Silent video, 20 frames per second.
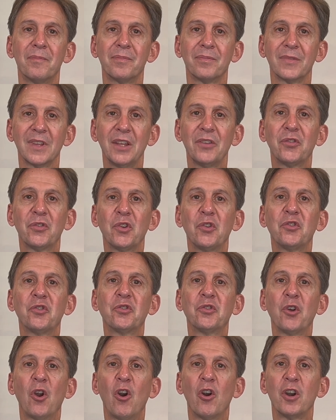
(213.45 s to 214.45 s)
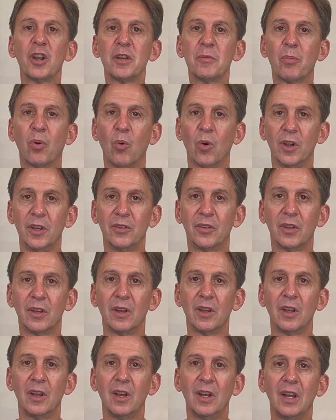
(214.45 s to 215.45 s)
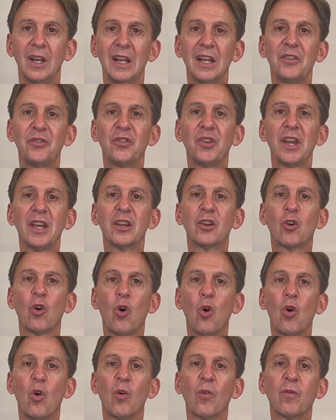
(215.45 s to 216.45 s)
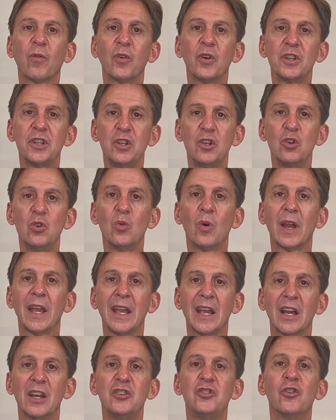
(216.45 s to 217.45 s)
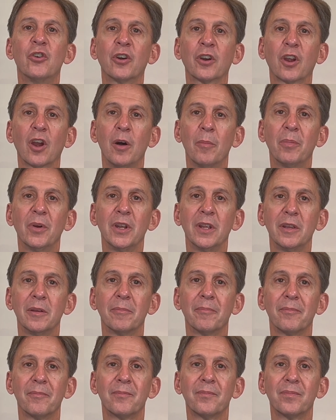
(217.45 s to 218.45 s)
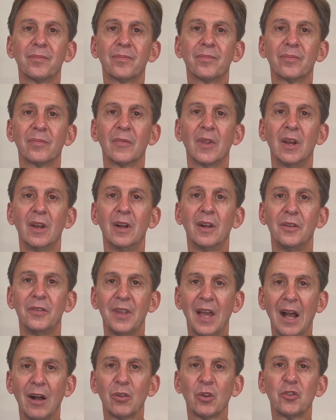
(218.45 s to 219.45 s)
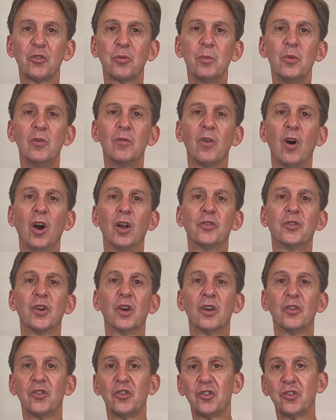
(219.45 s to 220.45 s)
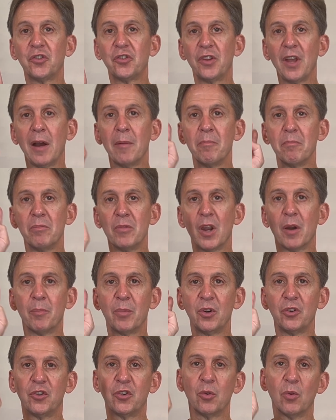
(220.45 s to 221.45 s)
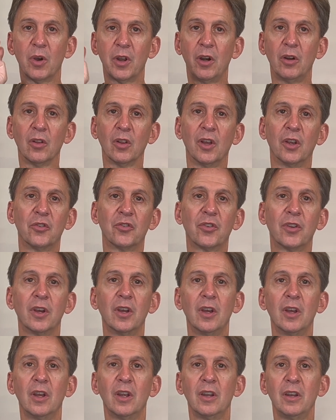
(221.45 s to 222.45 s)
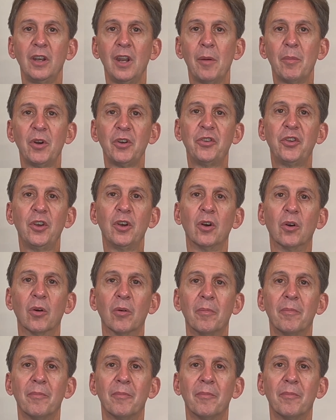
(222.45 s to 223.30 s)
it's the starting point. It's a goal for you and your company. Now let's move on to step number 2 on our list. Number 2,